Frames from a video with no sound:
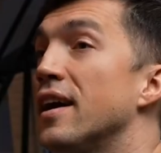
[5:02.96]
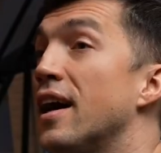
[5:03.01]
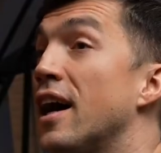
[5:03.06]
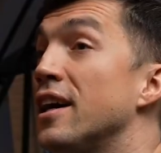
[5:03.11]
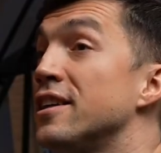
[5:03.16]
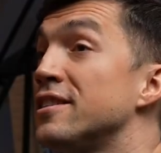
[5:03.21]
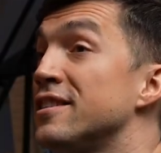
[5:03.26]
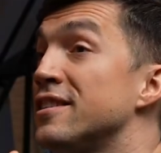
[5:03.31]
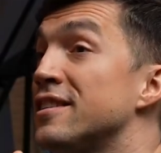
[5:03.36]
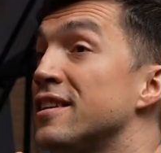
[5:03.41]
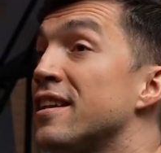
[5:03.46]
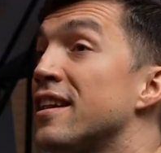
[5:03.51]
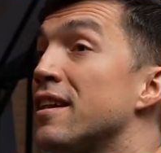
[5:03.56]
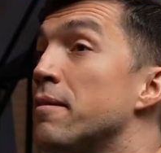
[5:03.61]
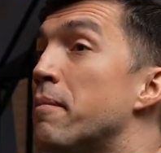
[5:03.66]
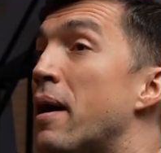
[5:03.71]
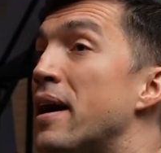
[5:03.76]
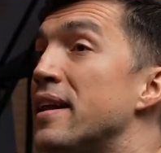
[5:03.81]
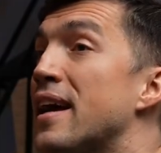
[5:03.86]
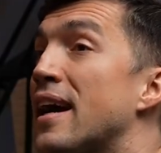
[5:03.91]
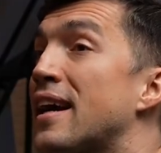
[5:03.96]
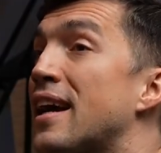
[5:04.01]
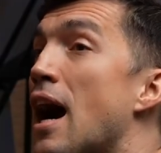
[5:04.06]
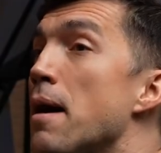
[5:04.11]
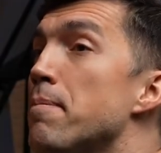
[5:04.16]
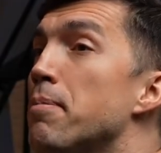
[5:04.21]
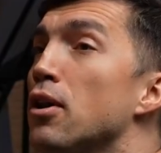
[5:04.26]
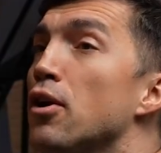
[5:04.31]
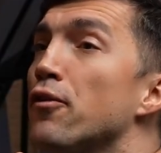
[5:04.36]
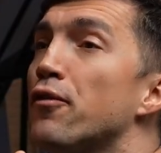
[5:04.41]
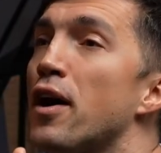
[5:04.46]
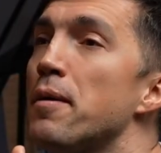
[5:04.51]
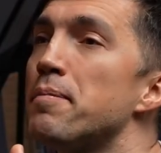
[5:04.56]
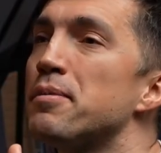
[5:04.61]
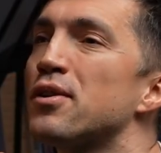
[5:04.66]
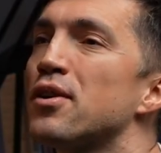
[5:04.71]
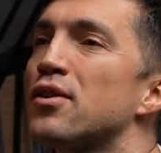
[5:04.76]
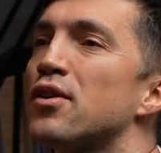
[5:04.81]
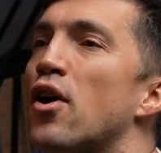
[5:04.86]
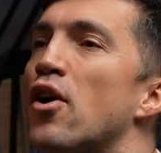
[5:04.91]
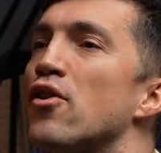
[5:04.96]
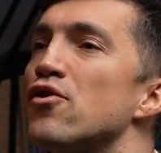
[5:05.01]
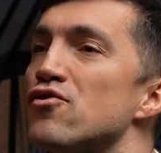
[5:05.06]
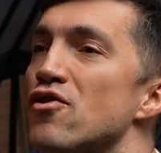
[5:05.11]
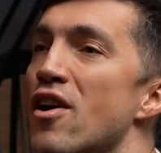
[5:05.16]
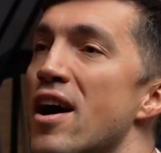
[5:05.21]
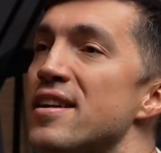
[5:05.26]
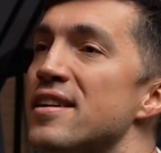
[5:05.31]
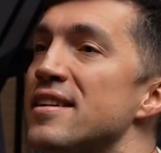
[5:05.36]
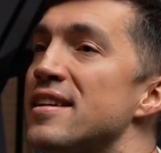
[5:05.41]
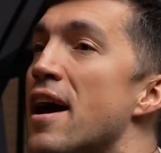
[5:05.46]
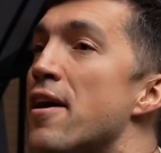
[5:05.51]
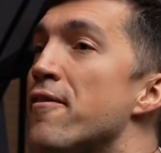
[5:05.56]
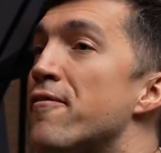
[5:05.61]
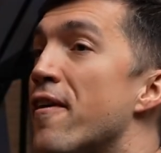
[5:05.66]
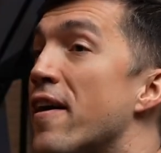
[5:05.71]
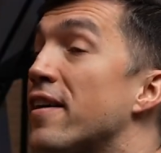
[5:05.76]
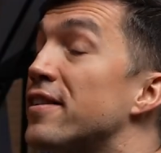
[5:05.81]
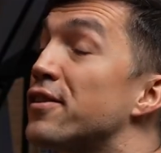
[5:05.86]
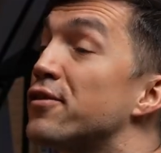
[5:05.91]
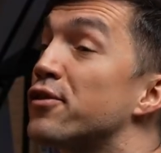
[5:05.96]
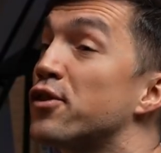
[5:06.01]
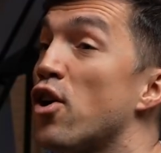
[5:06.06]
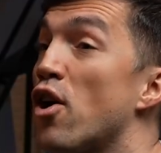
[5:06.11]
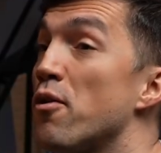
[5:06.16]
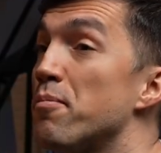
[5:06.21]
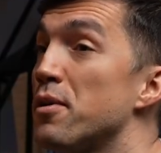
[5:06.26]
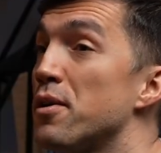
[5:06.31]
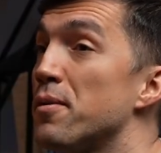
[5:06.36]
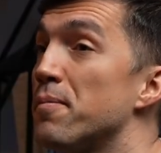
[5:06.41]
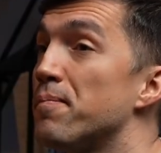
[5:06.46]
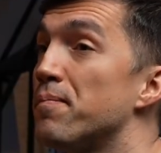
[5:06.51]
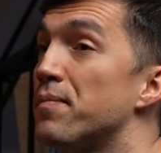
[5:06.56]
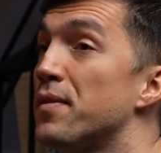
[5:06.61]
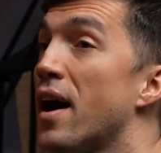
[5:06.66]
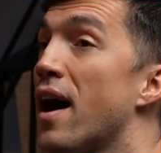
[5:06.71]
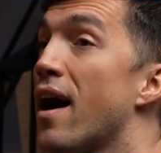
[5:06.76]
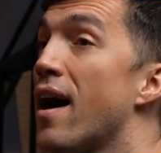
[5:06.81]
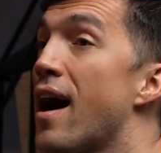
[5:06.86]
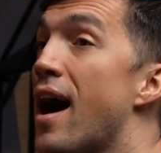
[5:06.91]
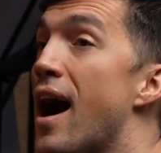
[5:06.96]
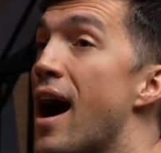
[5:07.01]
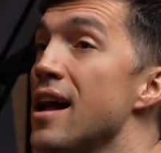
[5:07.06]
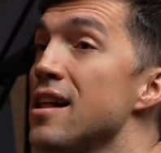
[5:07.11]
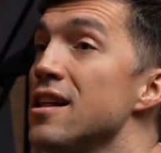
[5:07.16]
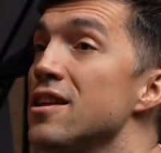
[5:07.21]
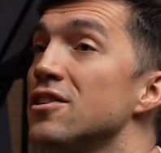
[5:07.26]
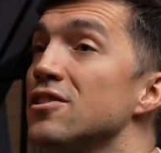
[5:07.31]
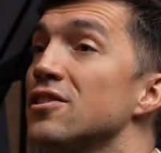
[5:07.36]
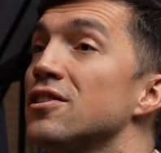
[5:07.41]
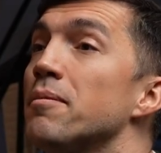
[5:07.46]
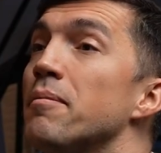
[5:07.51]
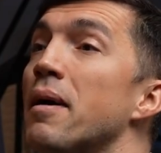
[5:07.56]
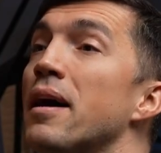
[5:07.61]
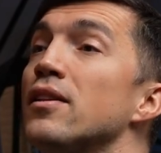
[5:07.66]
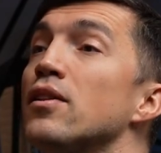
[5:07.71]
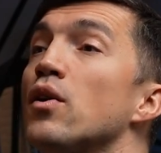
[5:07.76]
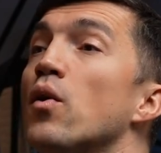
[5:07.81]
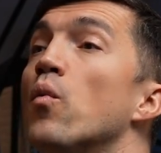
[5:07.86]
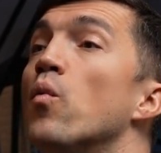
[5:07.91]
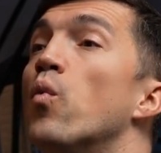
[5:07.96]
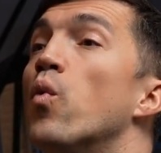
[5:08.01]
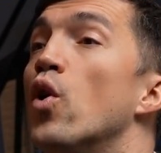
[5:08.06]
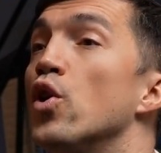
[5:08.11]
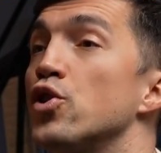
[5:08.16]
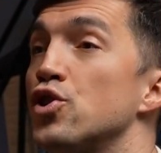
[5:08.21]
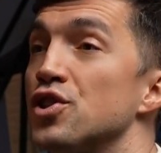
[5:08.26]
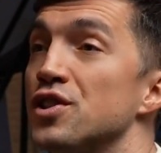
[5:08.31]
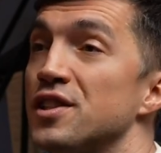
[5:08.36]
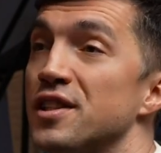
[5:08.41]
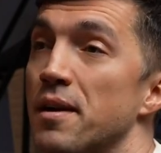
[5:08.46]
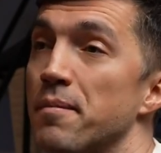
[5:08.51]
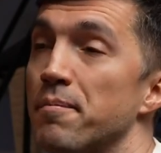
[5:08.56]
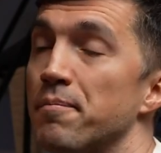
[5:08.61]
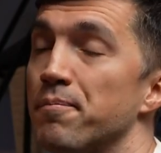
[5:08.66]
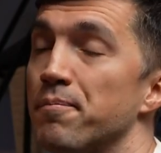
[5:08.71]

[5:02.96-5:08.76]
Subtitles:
I recently made a couple of episodes on writing effective copy. Highly recommend watching them.